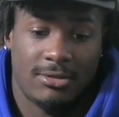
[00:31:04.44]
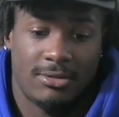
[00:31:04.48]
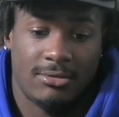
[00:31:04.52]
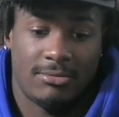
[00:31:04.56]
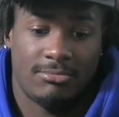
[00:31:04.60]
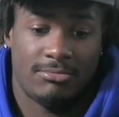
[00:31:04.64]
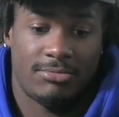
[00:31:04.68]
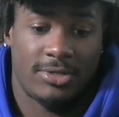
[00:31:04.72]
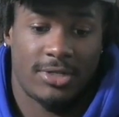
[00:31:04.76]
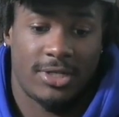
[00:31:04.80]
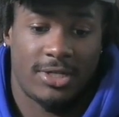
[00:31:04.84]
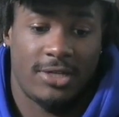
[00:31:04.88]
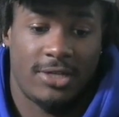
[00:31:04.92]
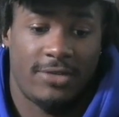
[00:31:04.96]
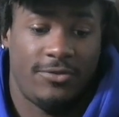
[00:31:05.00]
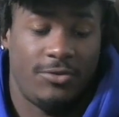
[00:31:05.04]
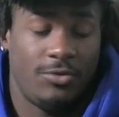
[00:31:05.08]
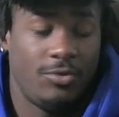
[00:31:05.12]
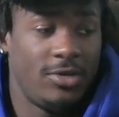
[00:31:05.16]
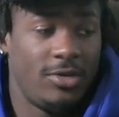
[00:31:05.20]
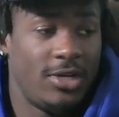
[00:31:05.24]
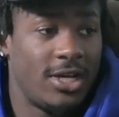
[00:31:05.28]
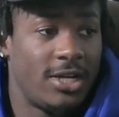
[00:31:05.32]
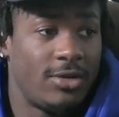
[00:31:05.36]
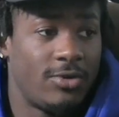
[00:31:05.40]
but if you
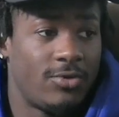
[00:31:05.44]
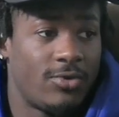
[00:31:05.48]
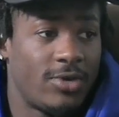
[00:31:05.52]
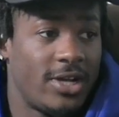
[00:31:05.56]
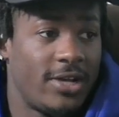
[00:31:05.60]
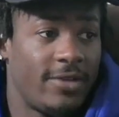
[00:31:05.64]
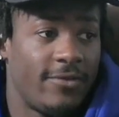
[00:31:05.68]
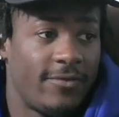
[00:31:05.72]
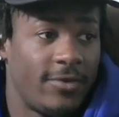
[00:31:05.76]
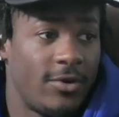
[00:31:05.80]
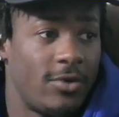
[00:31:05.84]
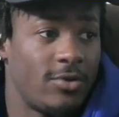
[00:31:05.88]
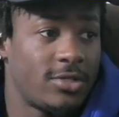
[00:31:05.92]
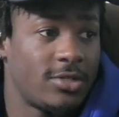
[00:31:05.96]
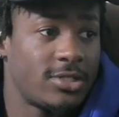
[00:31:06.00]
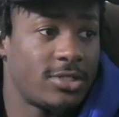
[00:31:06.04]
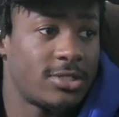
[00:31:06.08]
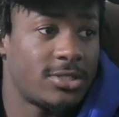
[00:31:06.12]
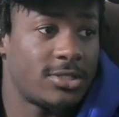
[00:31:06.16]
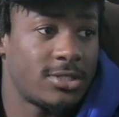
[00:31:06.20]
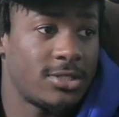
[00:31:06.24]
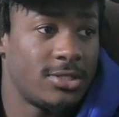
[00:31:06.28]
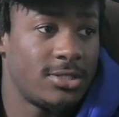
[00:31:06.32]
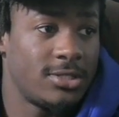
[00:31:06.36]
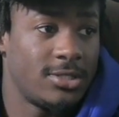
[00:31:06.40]
got the right focus,
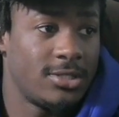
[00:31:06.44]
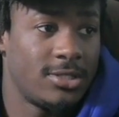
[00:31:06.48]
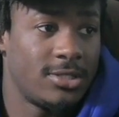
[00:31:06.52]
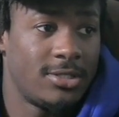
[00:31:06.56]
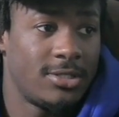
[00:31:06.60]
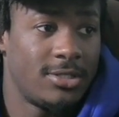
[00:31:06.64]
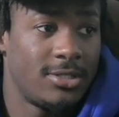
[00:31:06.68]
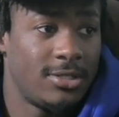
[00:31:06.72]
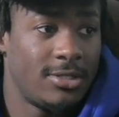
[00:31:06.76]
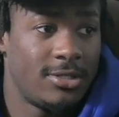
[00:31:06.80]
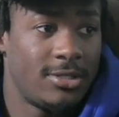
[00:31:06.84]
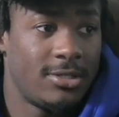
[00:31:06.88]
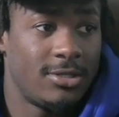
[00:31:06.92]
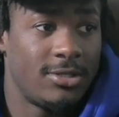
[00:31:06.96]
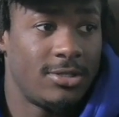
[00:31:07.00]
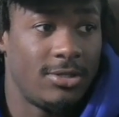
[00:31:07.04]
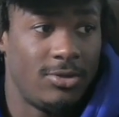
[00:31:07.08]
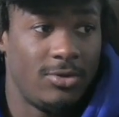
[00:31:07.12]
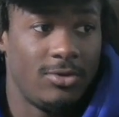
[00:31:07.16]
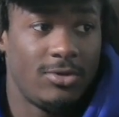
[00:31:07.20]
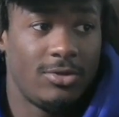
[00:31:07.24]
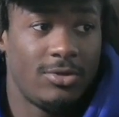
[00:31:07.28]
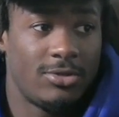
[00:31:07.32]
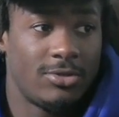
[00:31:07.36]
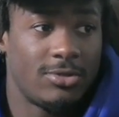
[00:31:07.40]
mm. you
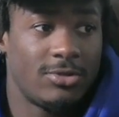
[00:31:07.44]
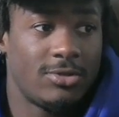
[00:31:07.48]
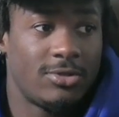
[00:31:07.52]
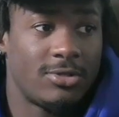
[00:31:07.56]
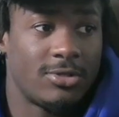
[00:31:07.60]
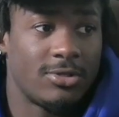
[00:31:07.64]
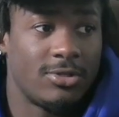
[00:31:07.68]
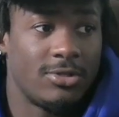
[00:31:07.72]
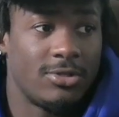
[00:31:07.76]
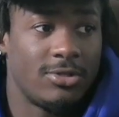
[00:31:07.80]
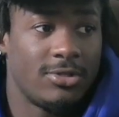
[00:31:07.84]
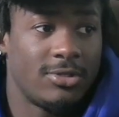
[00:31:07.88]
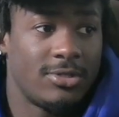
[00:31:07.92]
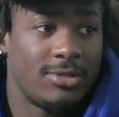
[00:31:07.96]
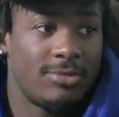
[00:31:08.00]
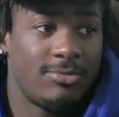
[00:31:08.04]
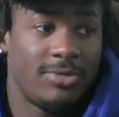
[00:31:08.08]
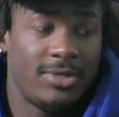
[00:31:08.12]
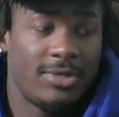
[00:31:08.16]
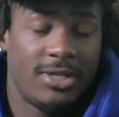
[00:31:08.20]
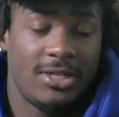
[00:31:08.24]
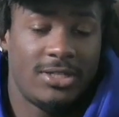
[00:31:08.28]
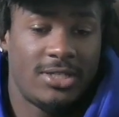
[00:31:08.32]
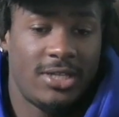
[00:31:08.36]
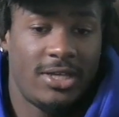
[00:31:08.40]
can do it. I mean,
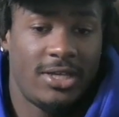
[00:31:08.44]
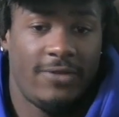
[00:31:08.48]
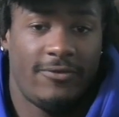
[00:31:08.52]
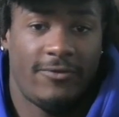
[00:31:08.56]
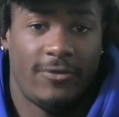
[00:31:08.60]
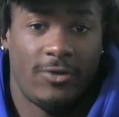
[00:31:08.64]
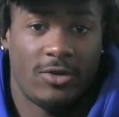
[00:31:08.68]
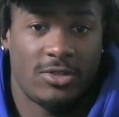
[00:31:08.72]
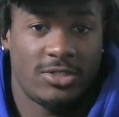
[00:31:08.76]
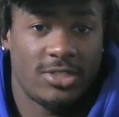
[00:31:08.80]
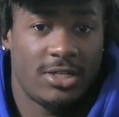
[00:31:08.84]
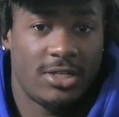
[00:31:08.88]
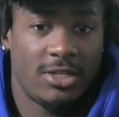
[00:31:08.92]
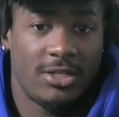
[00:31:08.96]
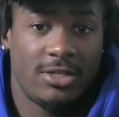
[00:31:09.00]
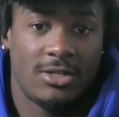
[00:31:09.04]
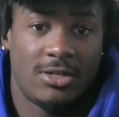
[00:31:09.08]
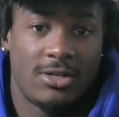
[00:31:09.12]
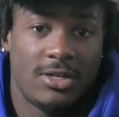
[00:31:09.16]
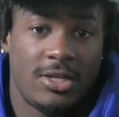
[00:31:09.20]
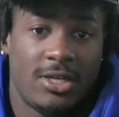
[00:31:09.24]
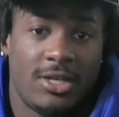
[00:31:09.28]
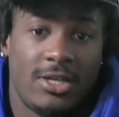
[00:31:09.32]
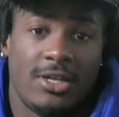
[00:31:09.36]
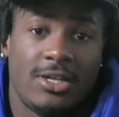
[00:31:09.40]
it takes focus at a young
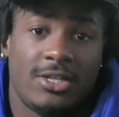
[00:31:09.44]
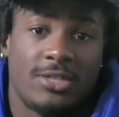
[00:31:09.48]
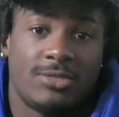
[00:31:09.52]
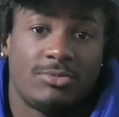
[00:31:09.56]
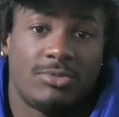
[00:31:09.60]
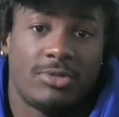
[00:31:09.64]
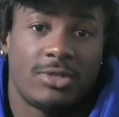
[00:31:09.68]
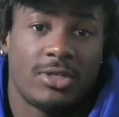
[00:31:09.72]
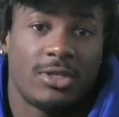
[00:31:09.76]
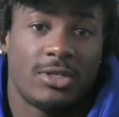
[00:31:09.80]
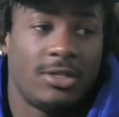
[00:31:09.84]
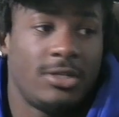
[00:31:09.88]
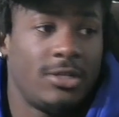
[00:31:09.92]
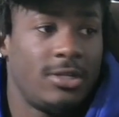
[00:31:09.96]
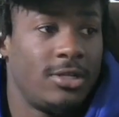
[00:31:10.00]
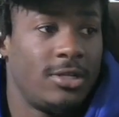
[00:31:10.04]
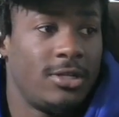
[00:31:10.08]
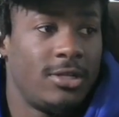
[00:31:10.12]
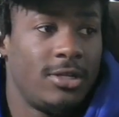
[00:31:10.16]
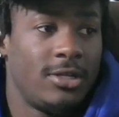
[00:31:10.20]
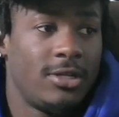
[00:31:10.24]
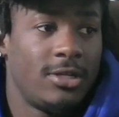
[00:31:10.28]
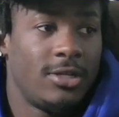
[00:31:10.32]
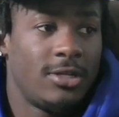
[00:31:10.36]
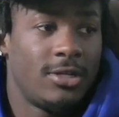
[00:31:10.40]
age, but
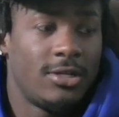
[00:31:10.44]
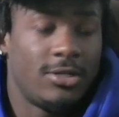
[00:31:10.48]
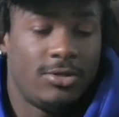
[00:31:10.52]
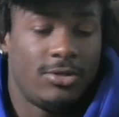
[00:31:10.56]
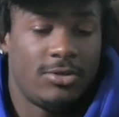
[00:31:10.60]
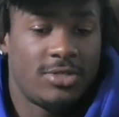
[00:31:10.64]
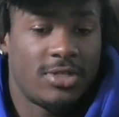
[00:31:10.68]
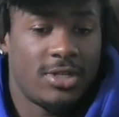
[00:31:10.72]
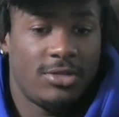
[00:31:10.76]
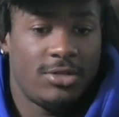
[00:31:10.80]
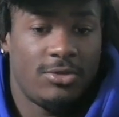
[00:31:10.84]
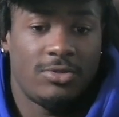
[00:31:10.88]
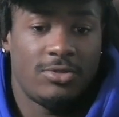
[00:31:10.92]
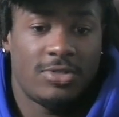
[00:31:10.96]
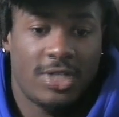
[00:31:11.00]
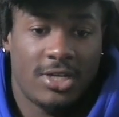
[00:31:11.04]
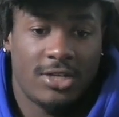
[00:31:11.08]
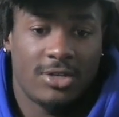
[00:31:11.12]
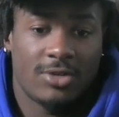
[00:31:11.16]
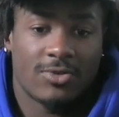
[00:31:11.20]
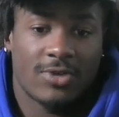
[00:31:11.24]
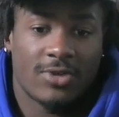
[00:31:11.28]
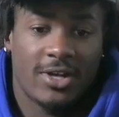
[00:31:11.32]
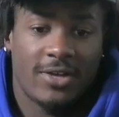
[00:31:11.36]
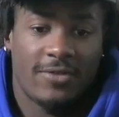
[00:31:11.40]
you take you take the
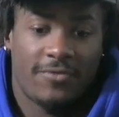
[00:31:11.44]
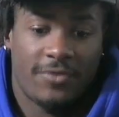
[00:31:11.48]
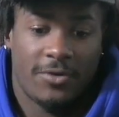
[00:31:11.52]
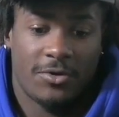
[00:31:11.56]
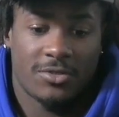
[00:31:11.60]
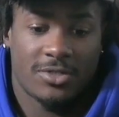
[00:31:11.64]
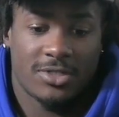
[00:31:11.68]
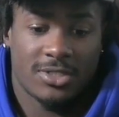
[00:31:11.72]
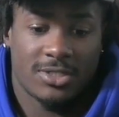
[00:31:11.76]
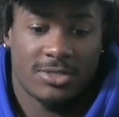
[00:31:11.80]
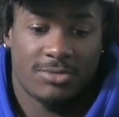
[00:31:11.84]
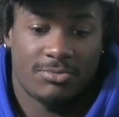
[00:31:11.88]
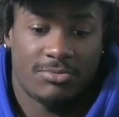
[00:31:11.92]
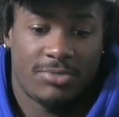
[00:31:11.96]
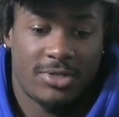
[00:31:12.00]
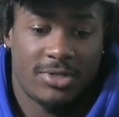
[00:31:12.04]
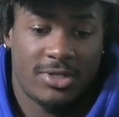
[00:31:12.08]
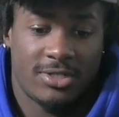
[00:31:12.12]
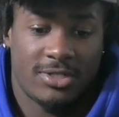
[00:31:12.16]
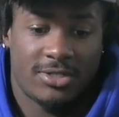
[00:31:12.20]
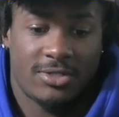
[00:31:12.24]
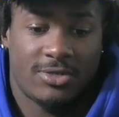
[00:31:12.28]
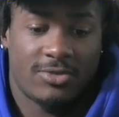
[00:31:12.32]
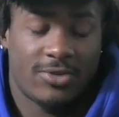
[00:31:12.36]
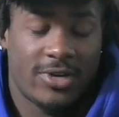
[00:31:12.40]
right focus and put it
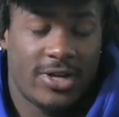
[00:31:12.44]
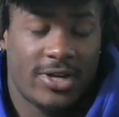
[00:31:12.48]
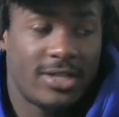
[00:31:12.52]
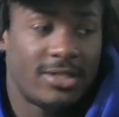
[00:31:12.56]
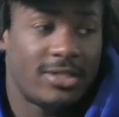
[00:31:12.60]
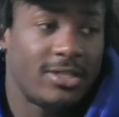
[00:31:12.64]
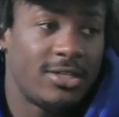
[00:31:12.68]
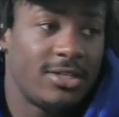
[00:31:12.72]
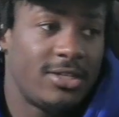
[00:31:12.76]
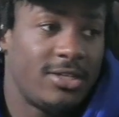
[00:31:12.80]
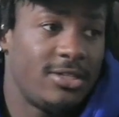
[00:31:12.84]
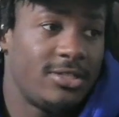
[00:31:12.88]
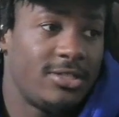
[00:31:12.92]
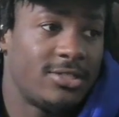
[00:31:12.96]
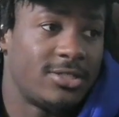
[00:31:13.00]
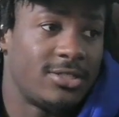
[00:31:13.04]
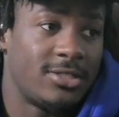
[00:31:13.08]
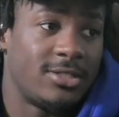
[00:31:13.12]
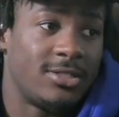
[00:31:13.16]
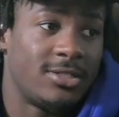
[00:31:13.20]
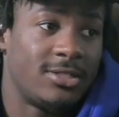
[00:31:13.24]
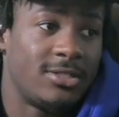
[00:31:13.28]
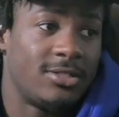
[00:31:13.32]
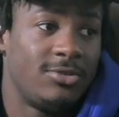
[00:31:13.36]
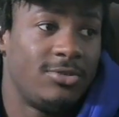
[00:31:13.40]
to the right things, and
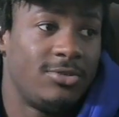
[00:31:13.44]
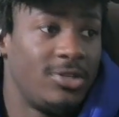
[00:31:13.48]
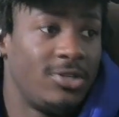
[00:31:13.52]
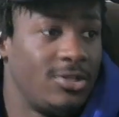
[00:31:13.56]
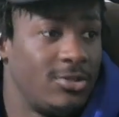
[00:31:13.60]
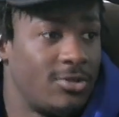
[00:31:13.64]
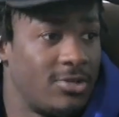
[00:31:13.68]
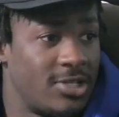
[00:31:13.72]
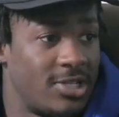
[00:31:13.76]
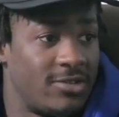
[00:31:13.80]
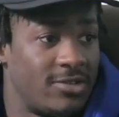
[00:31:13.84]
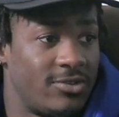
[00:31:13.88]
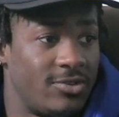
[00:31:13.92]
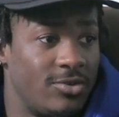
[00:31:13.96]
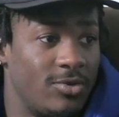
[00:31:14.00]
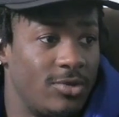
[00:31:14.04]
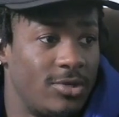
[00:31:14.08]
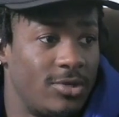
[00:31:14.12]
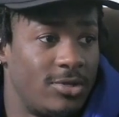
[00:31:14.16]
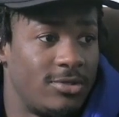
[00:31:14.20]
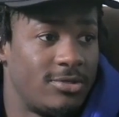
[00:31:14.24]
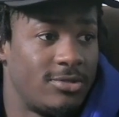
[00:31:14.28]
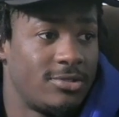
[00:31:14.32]
you can do whatever you want.